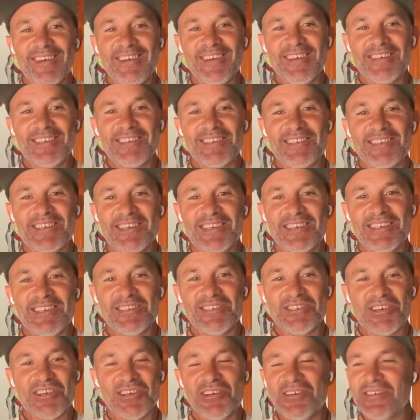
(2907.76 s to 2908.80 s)
it
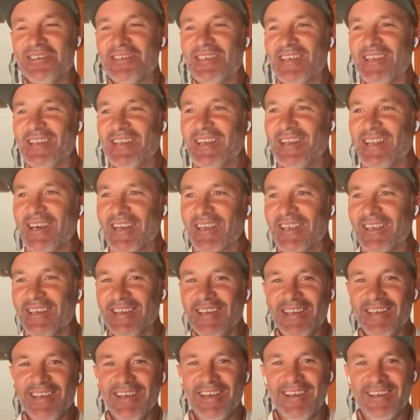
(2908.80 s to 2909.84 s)
just shows that like
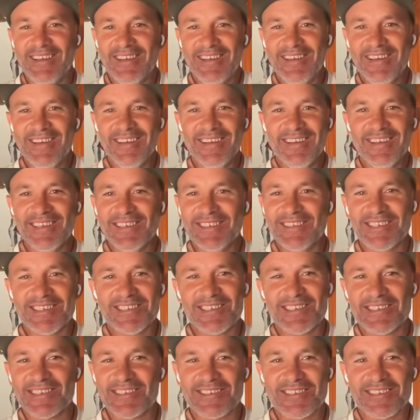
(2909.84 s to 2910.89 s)
he's
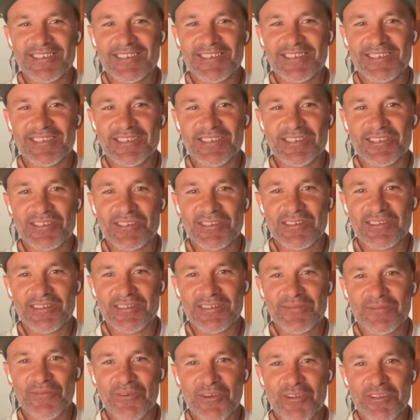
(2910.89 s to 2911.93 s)
just
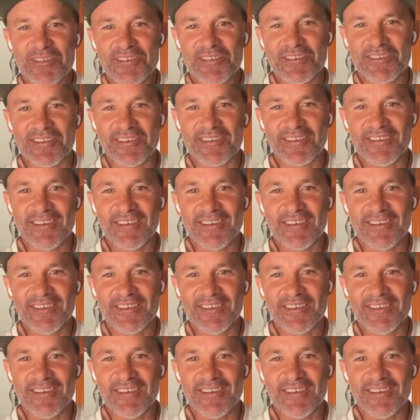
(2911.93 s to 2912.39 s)
froths on it.